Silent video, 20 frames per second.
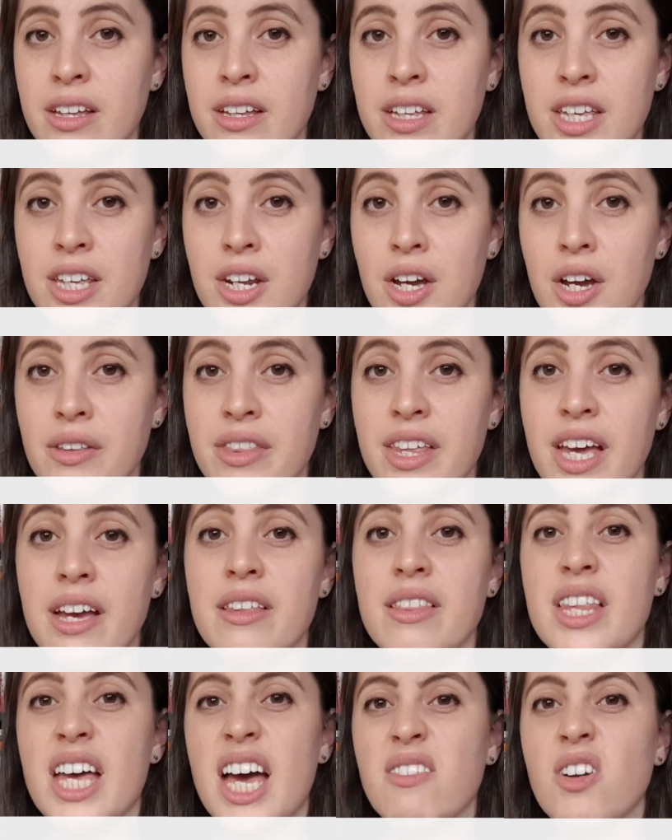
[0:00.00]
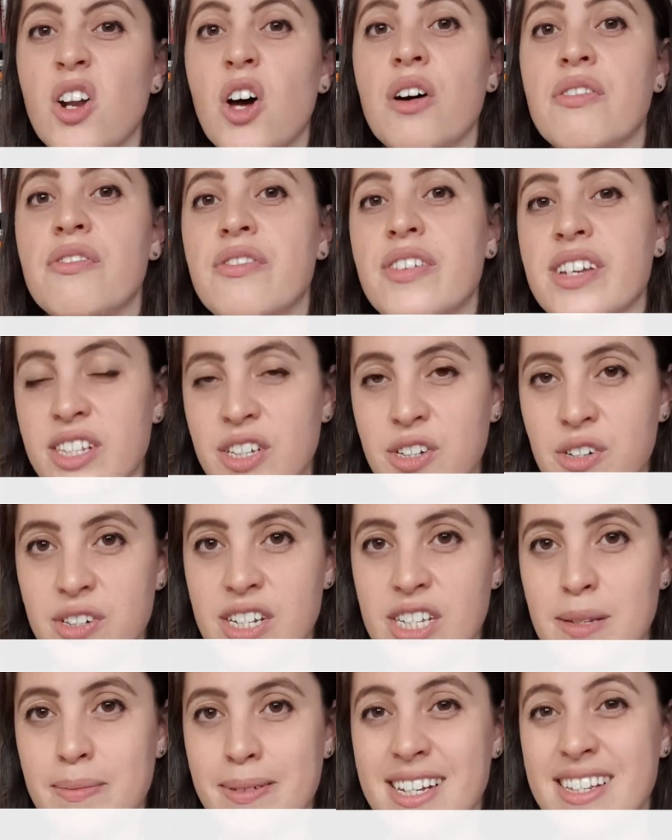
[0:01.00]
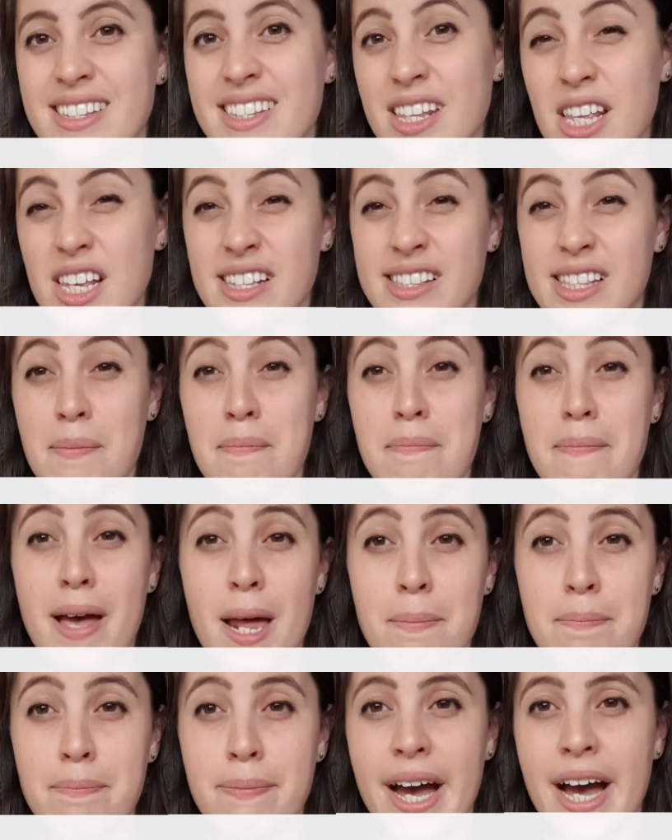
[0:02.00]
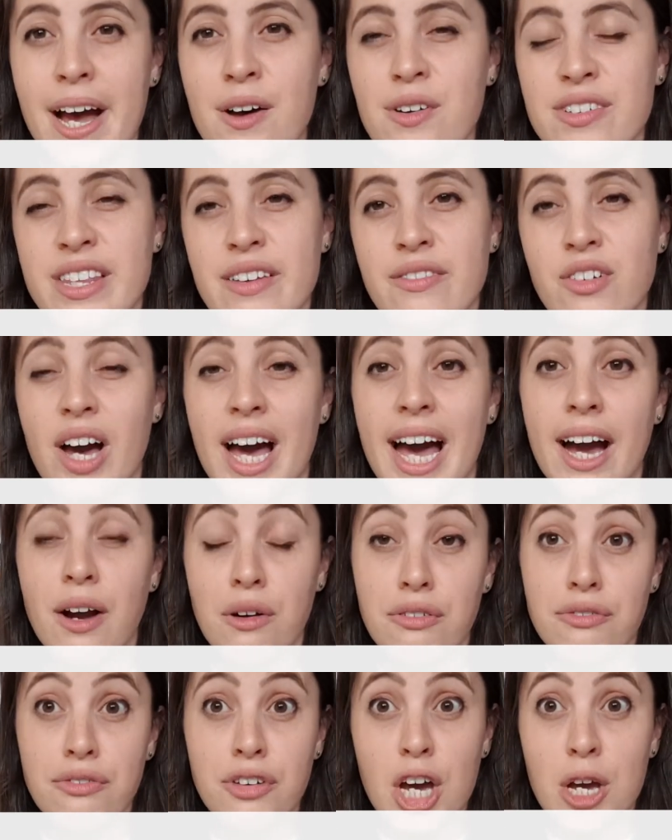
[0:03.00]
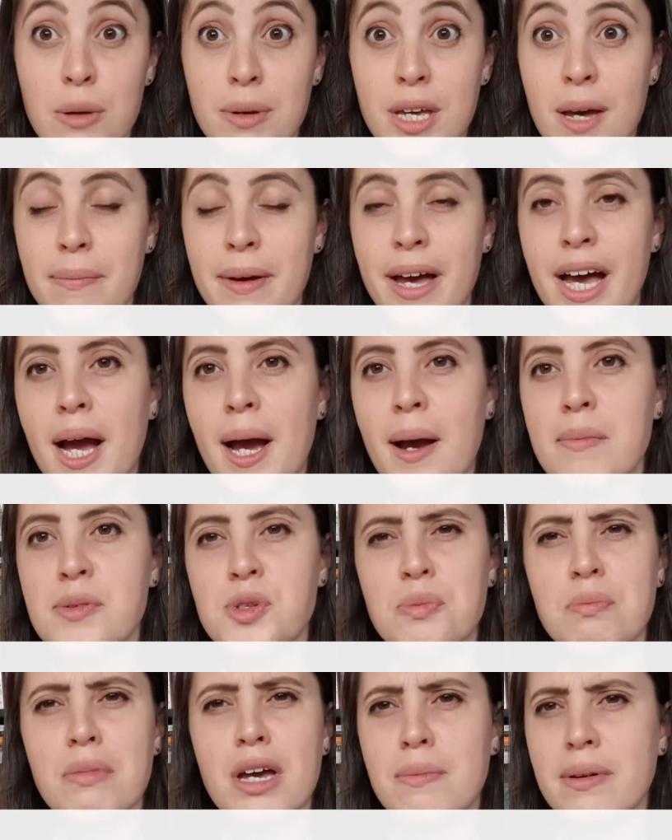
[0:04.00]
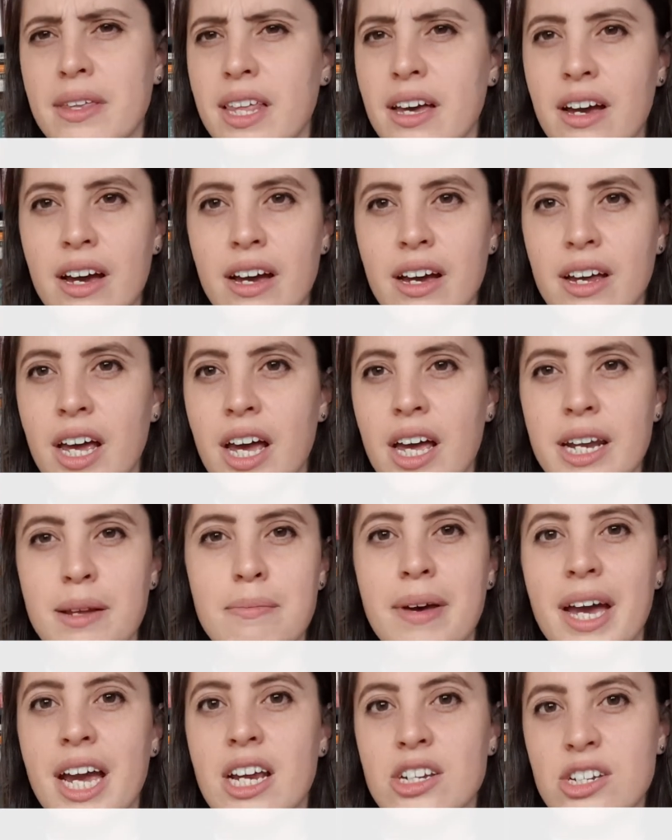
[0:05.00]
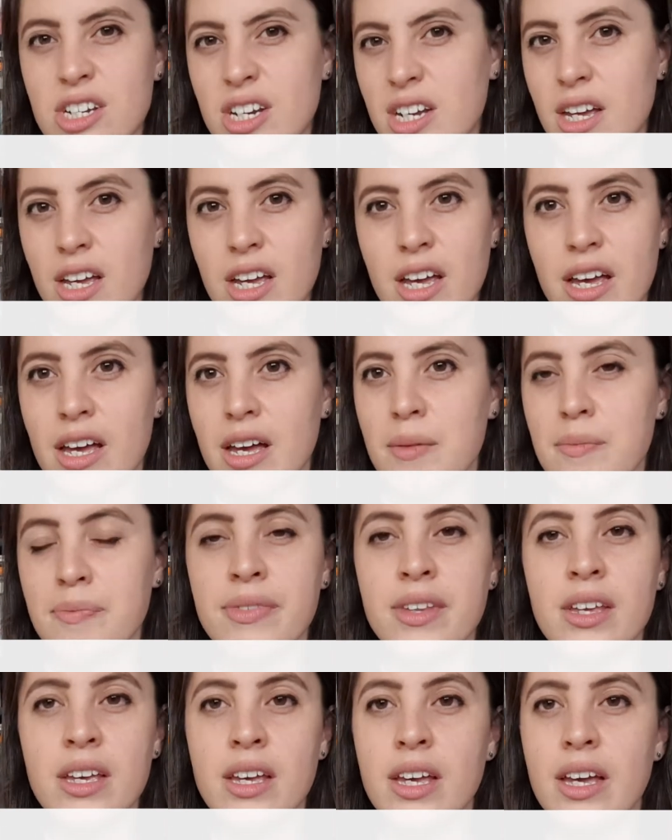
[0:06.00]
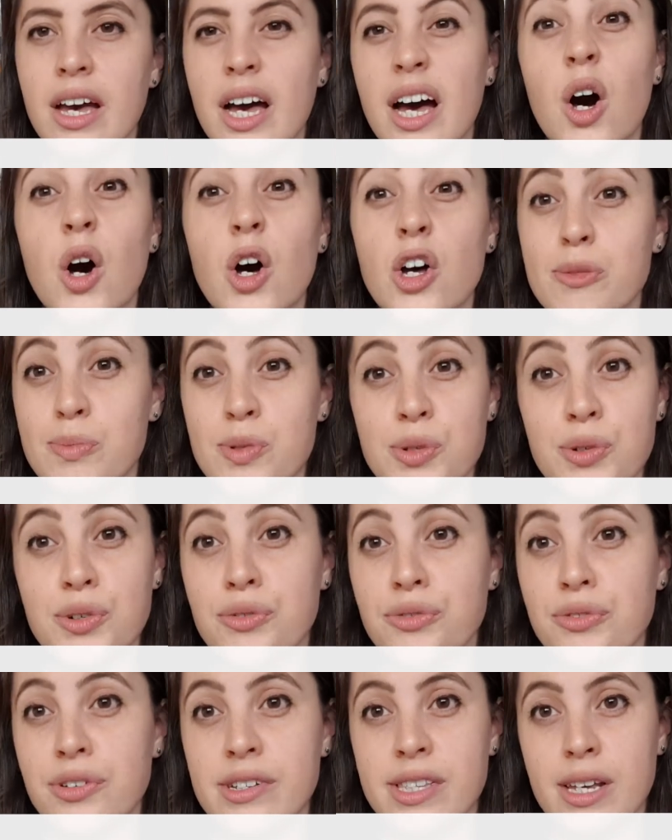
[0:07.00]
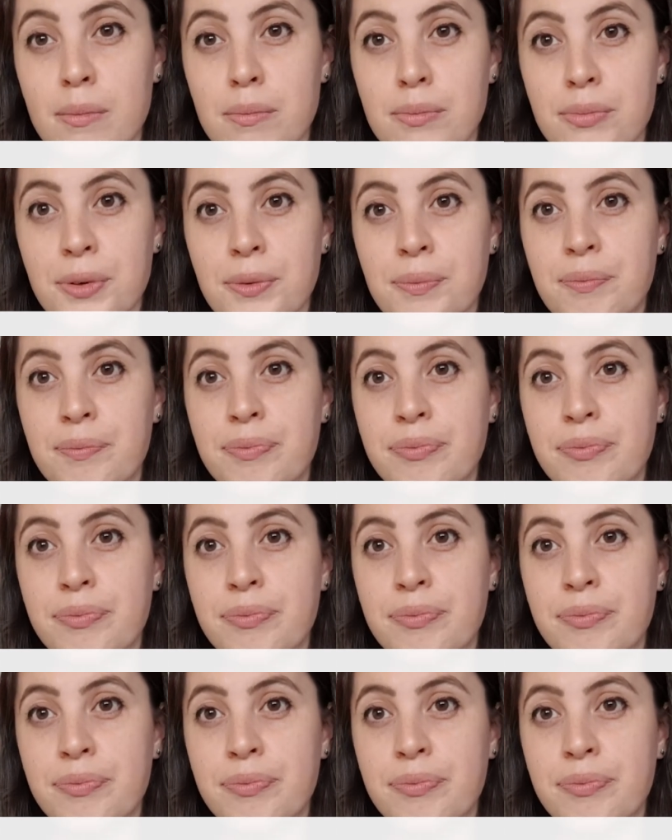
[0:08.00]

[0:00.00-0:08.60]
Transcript: you know, they, they have a lot of physical disabilities, they're bedbound, they've got agoraphobia perhaps, or maybe they're an inpatient um, at a hospital, for example.